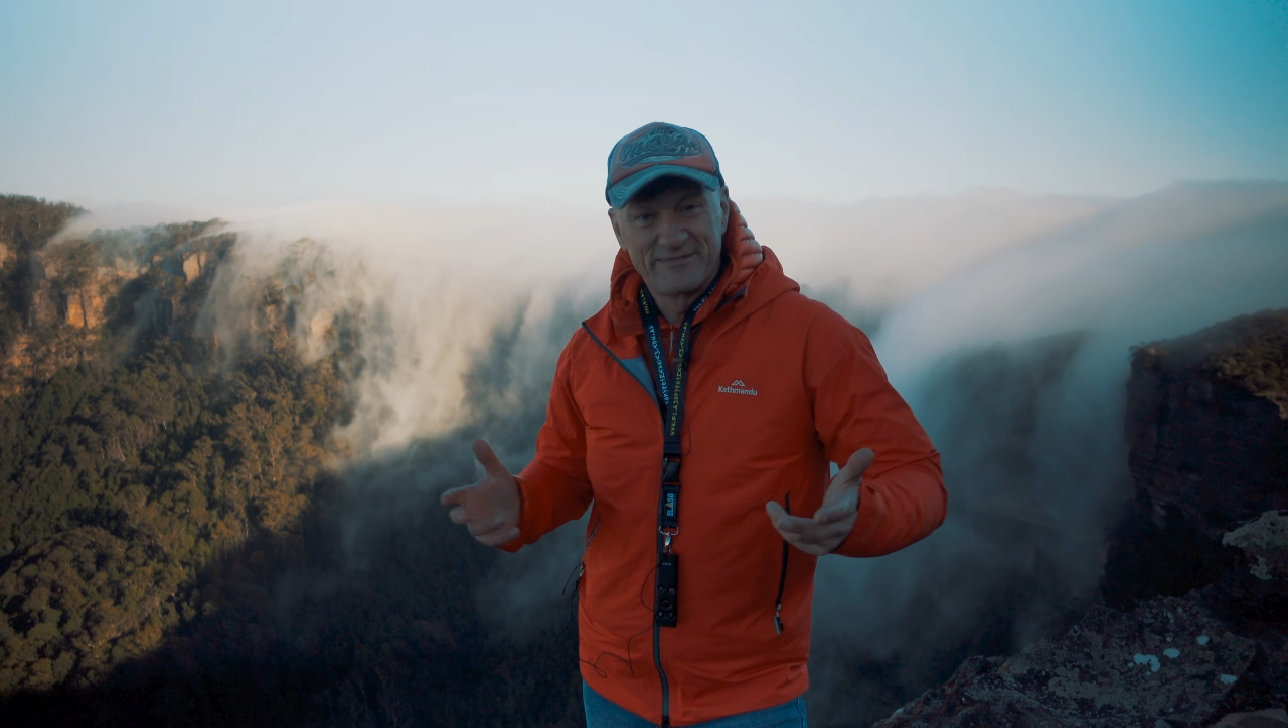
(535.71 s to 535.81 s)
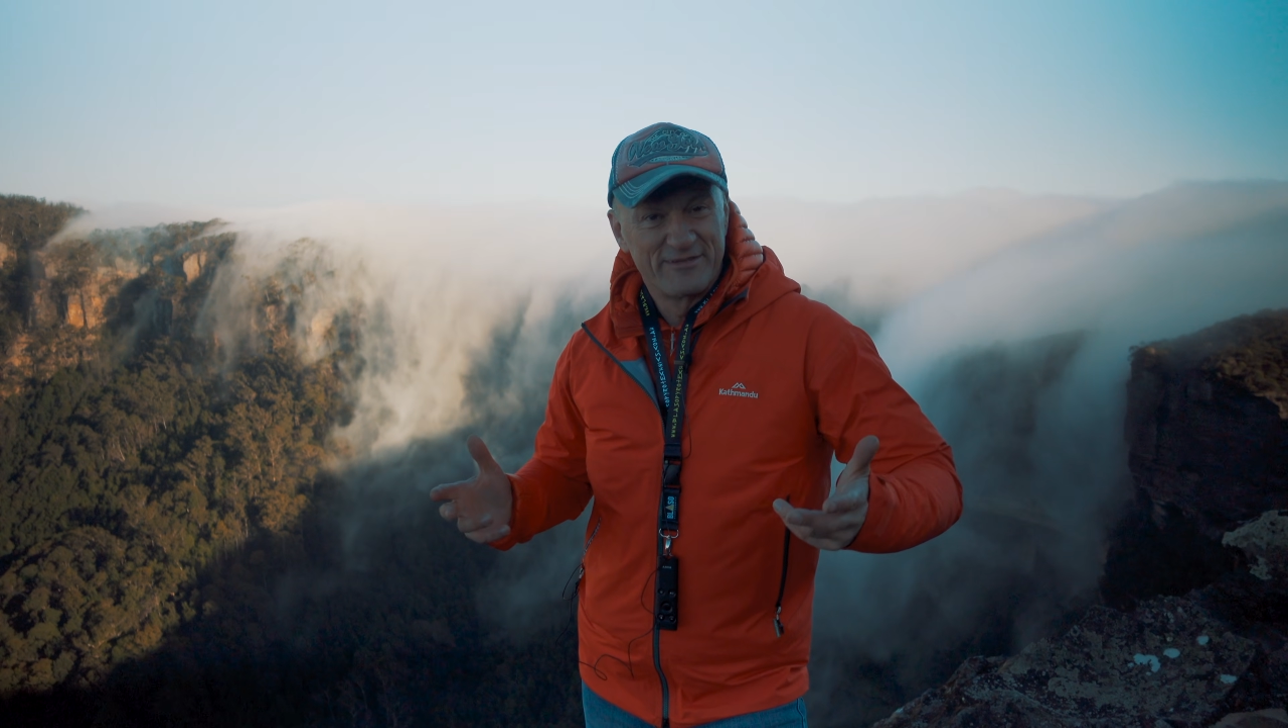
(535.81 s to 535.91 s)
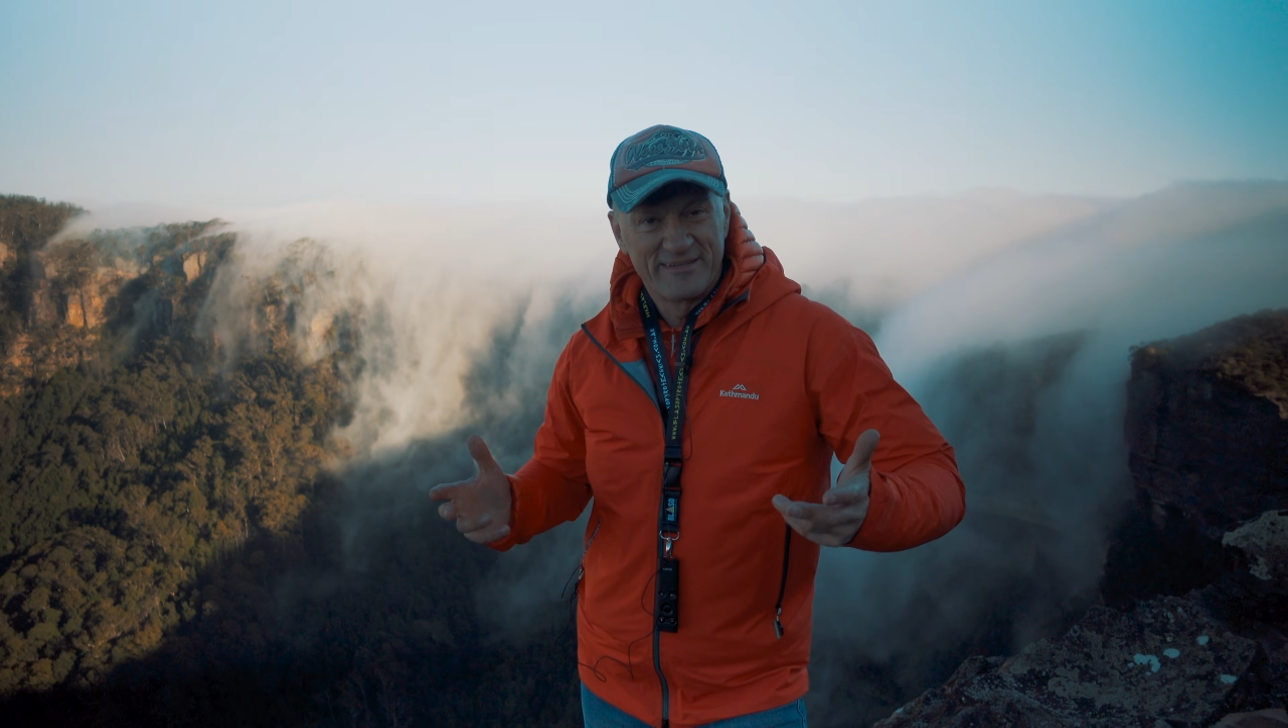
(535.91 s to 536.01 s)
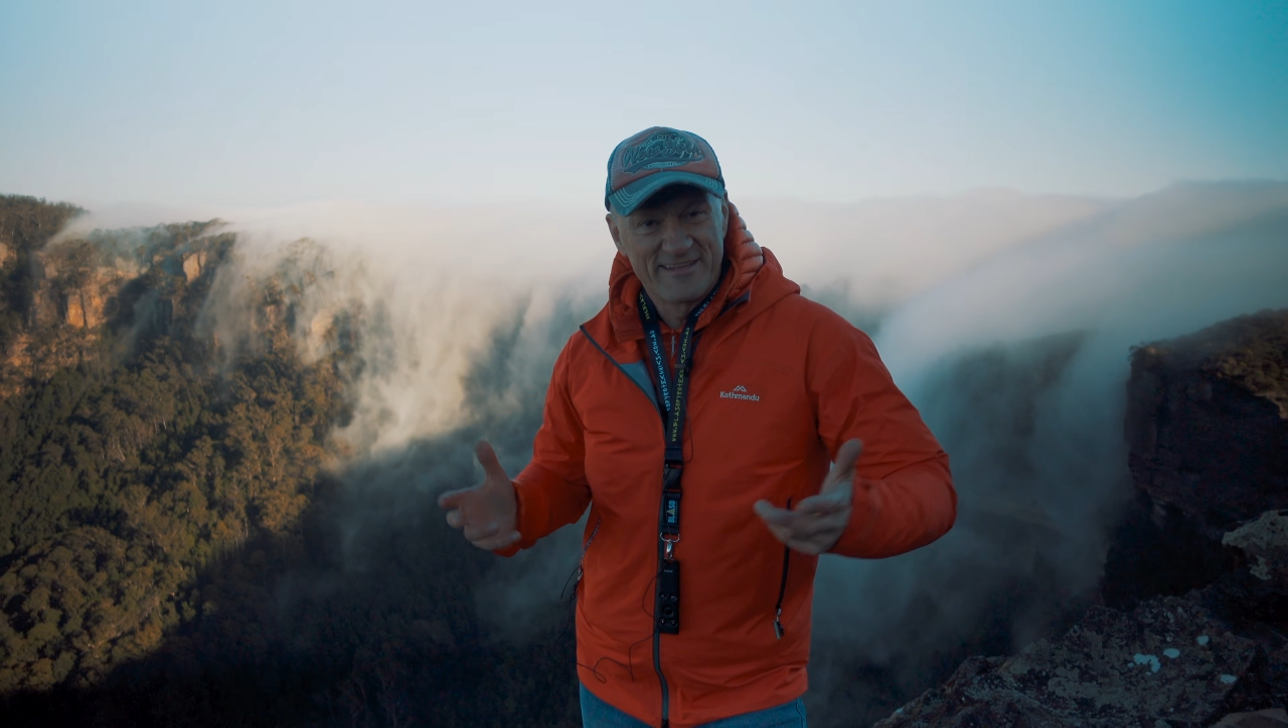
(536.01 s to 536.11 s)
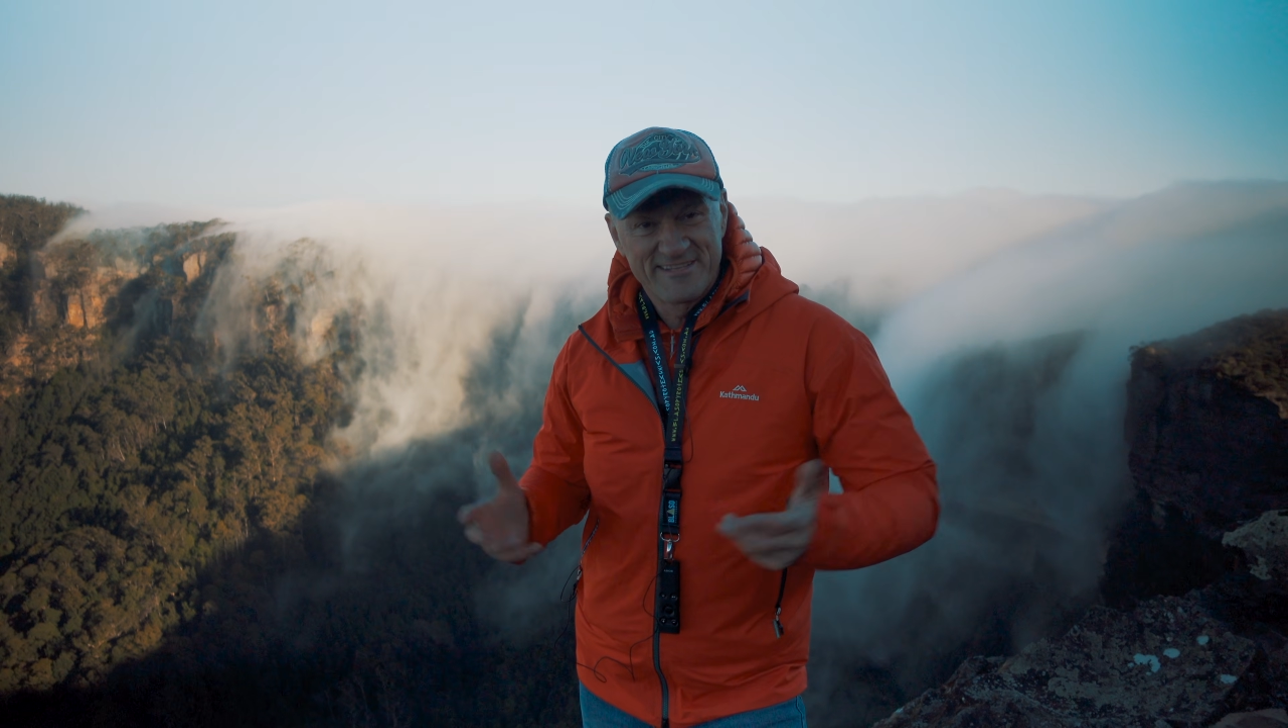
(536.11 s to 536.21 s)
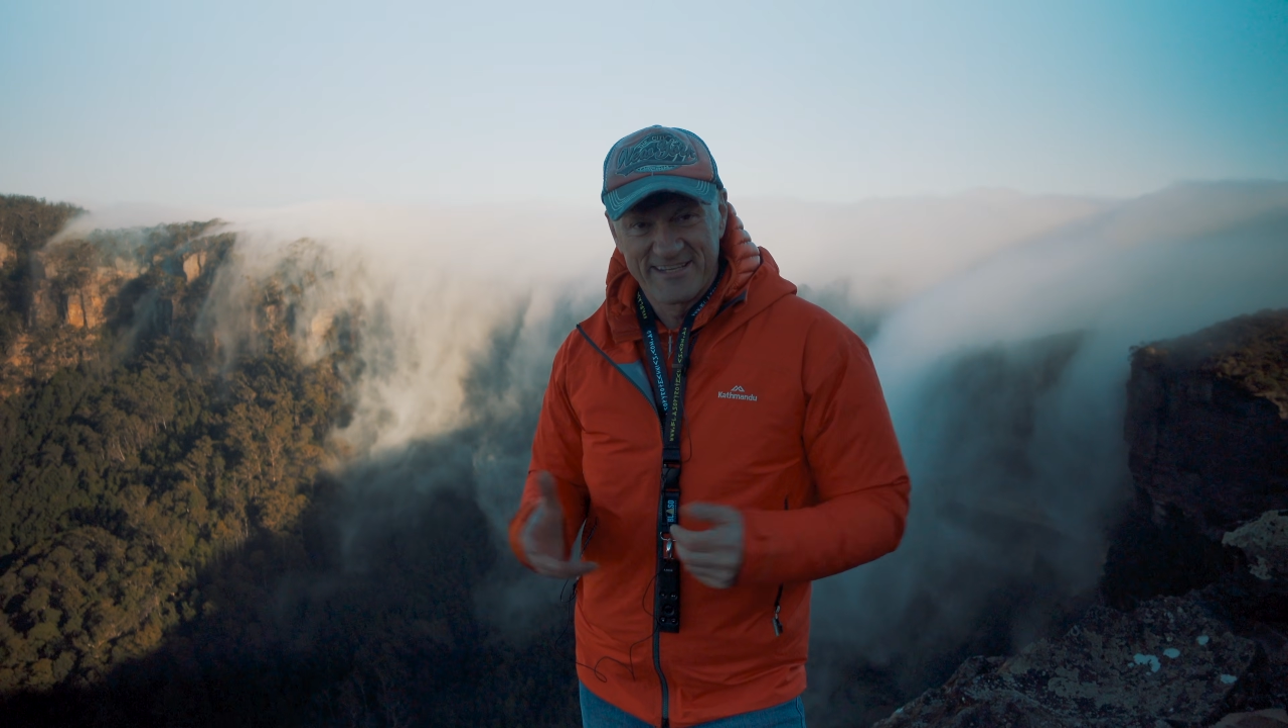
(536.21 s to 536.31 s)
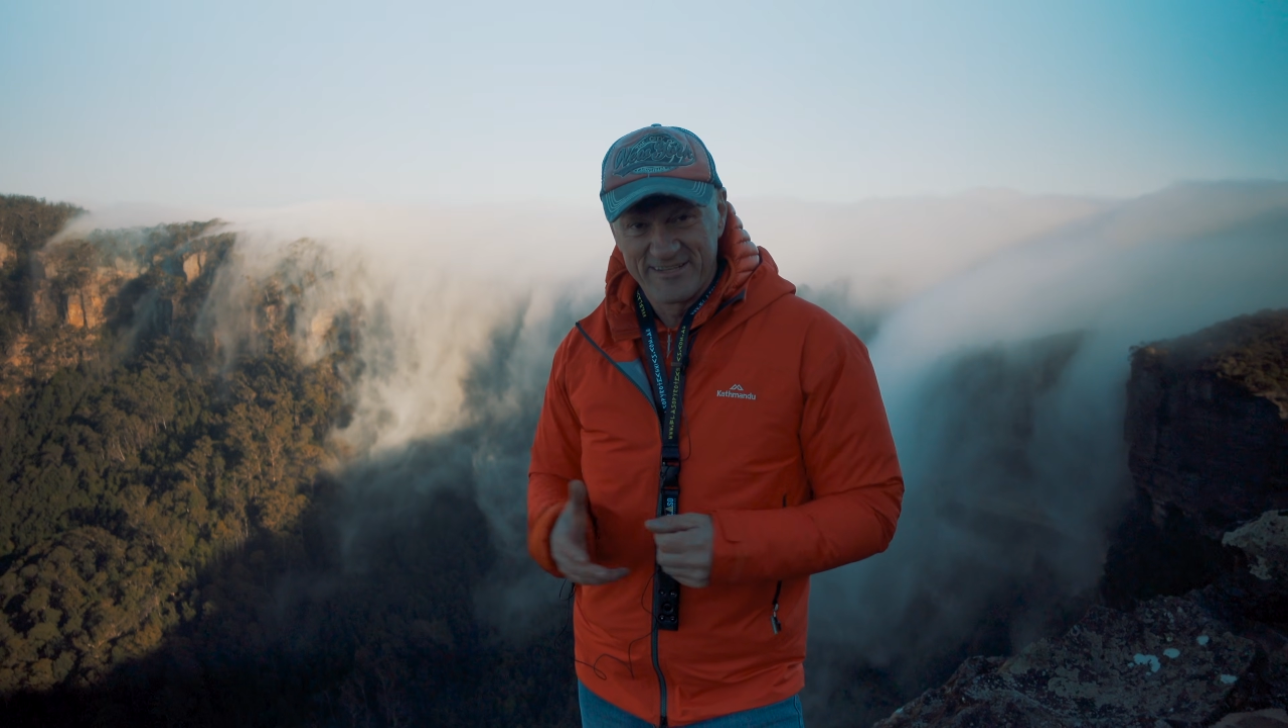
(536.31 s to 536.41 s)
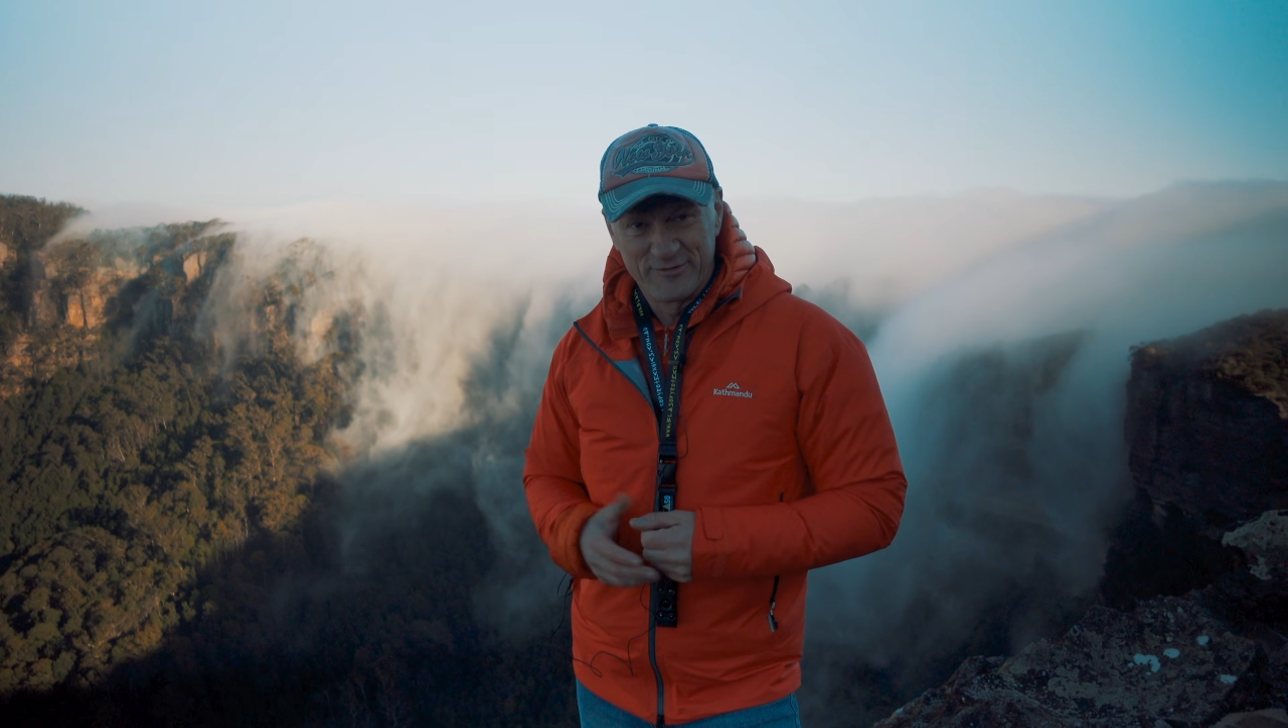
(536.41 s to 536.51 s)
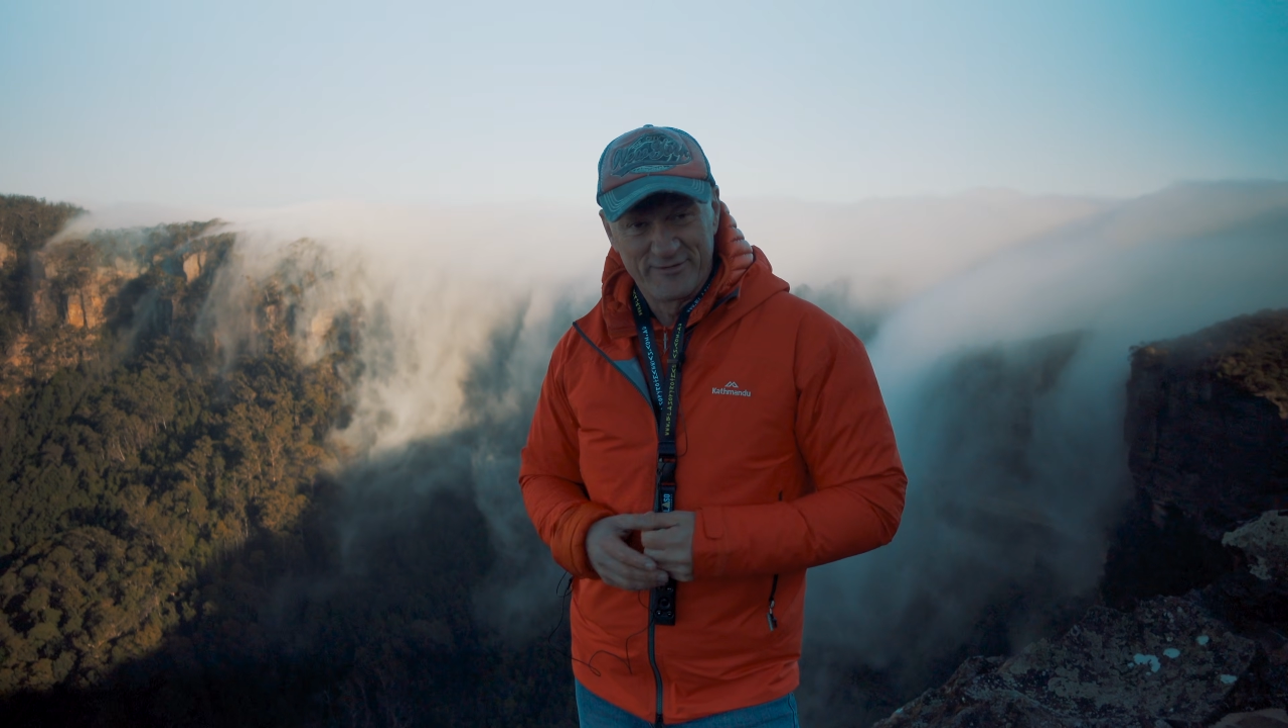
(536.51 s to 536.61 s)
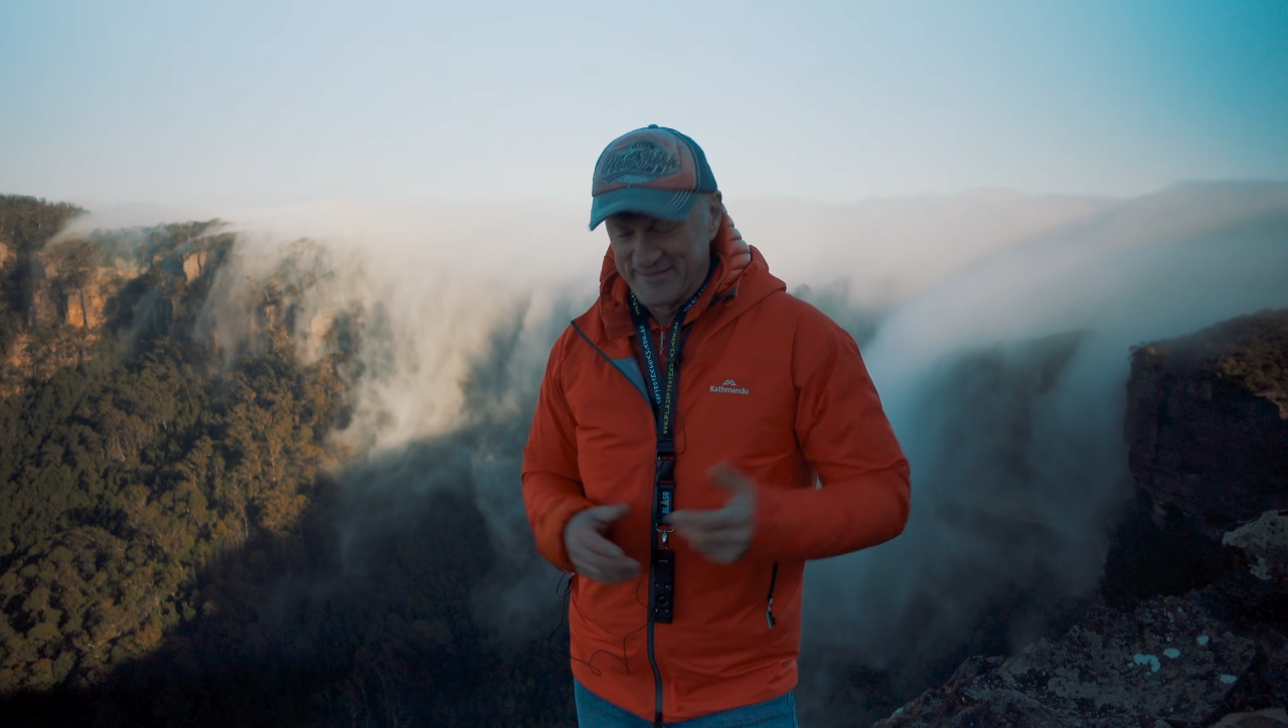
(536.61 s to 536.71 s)
if you like this kind
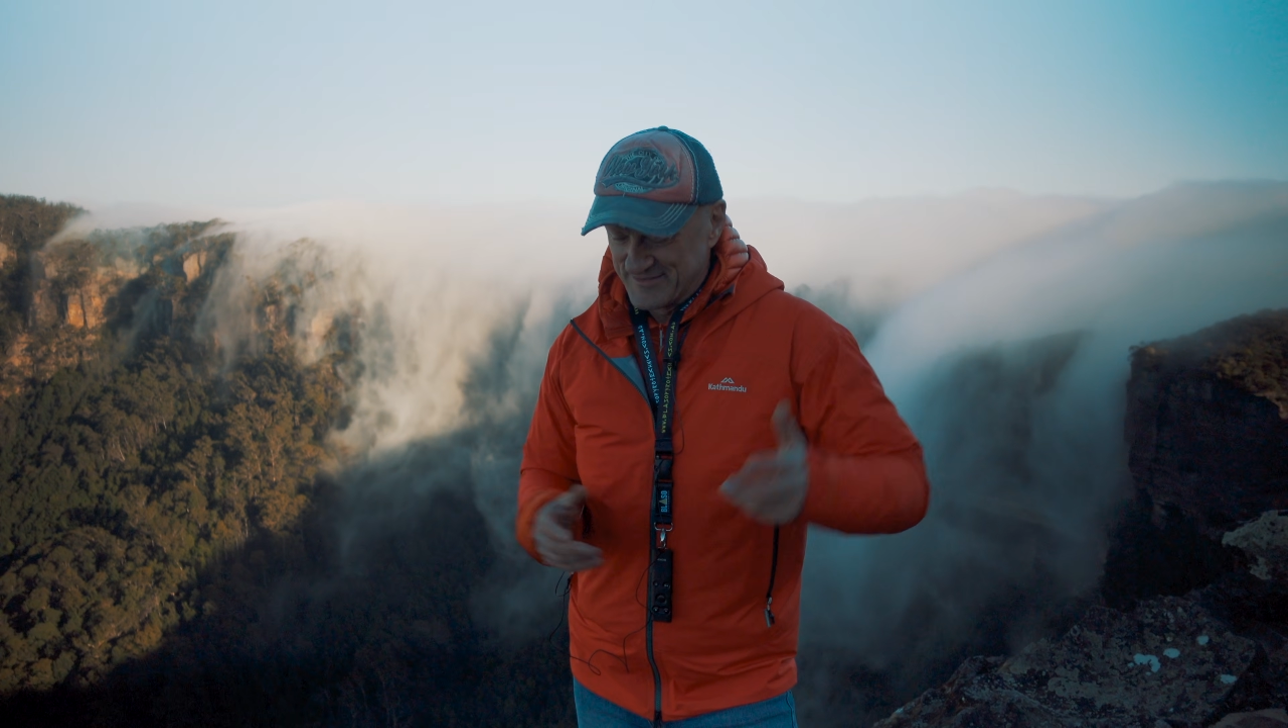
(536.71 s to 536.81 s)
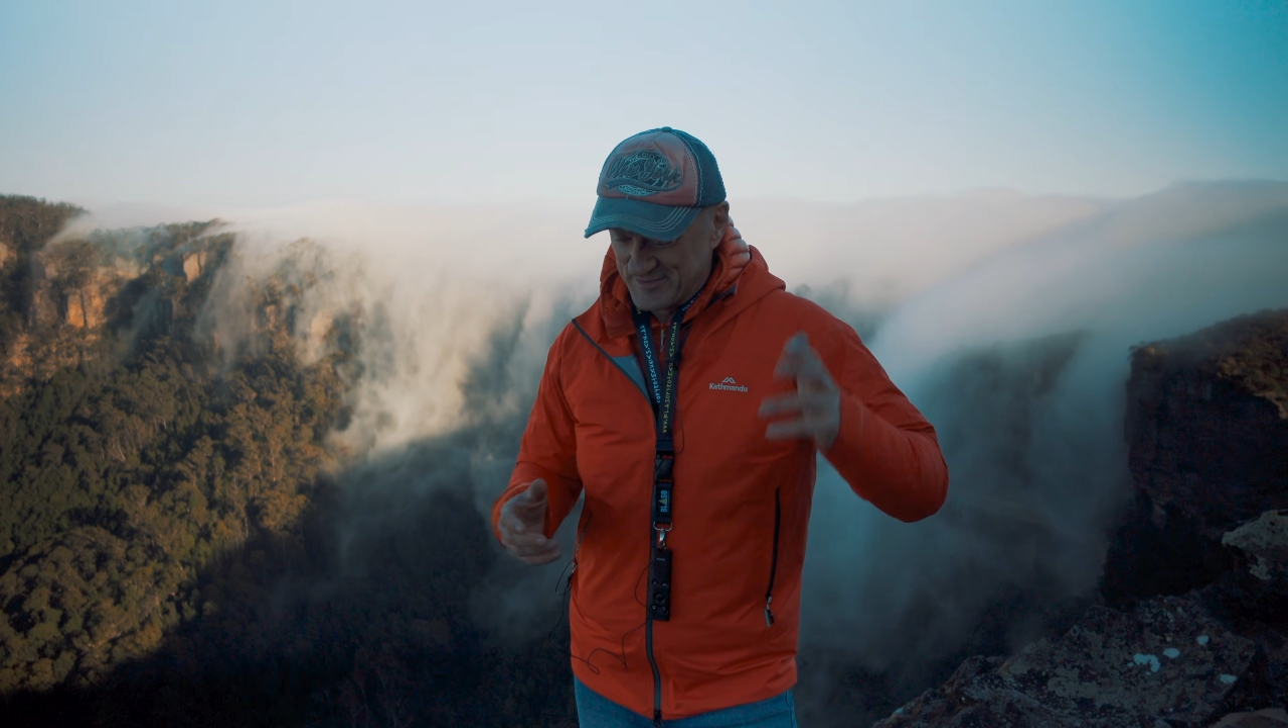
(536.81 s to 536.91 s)
of content.